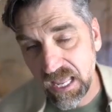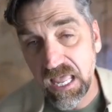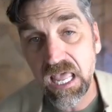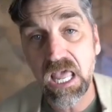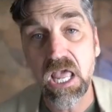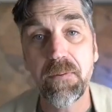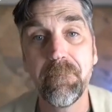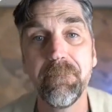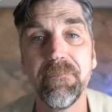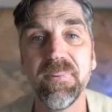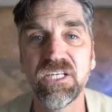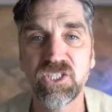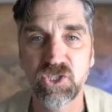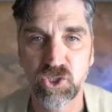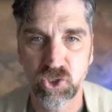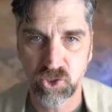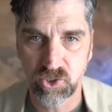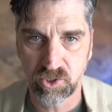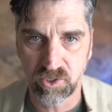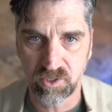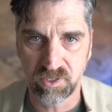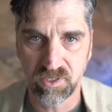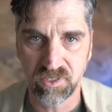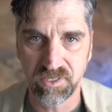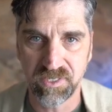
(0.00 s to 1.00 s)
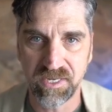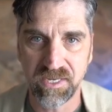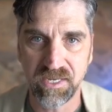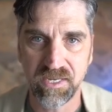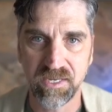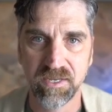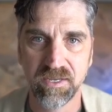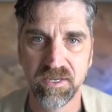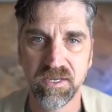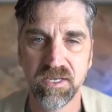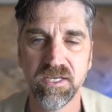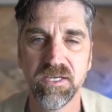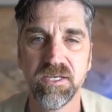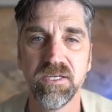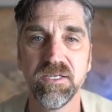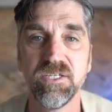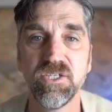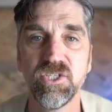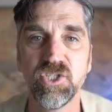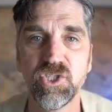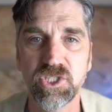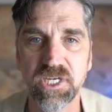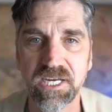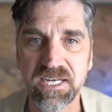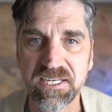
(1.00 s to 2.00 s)
immaturely
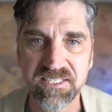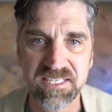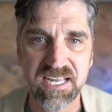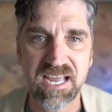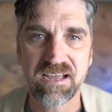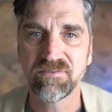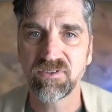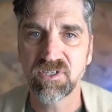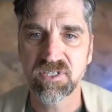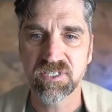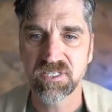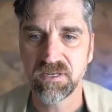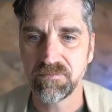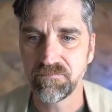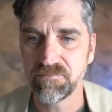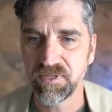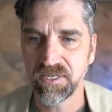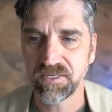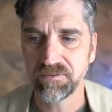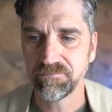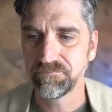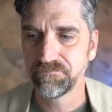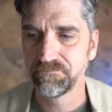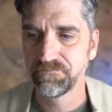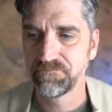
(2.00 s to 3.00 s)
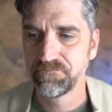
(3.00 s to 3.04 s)
chase after something.